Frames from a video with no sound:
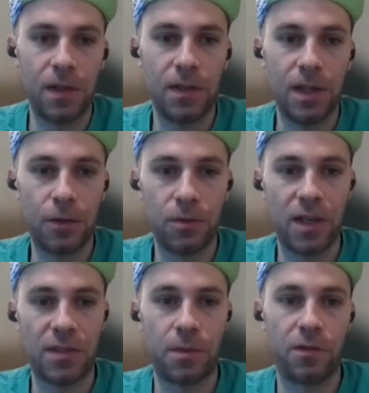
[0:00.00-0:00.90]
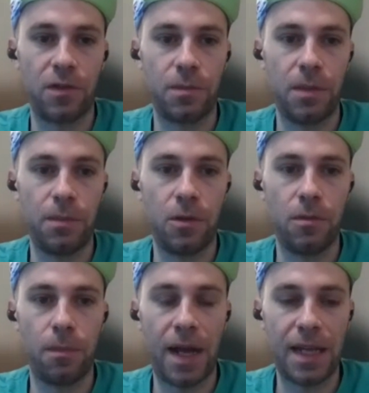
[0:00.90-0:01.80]
the, the enthusiasm of these
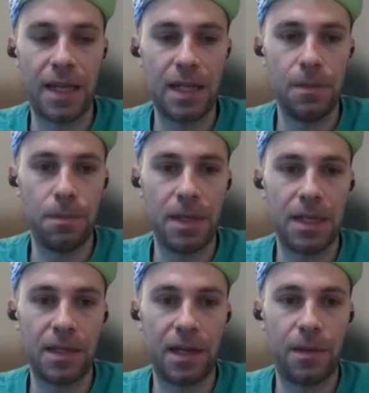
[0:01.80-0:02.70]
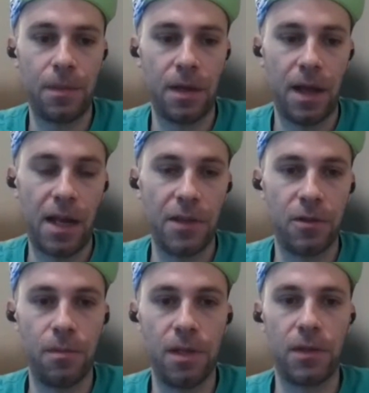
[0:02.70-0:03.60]
people by keeping them a
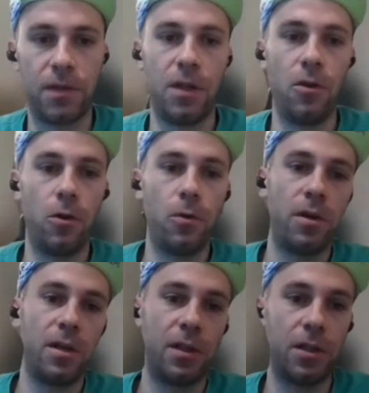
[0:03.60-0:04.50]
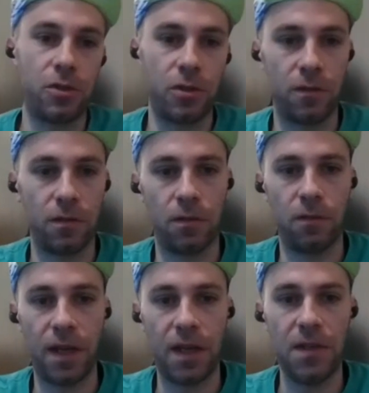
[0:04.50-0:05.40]
little bit lower in the initial
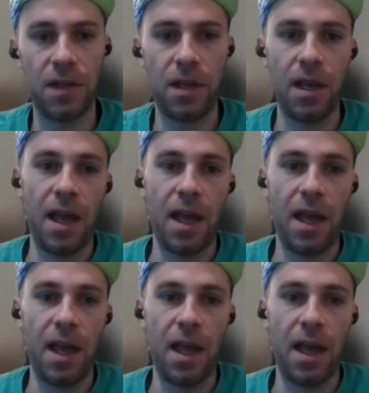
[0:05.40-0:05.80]
phase